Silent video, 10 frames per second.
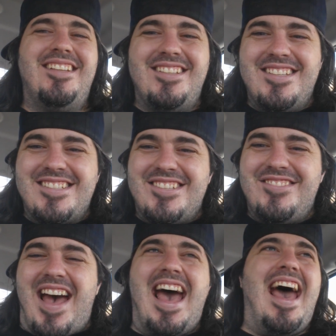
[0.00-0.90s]

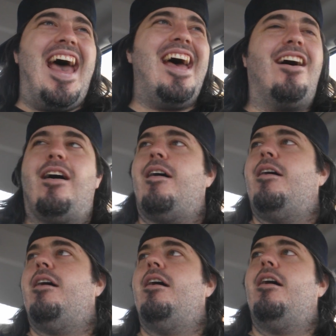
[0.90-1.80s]
Isn't that?
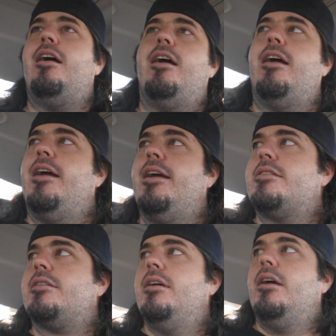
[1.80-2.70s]
All right.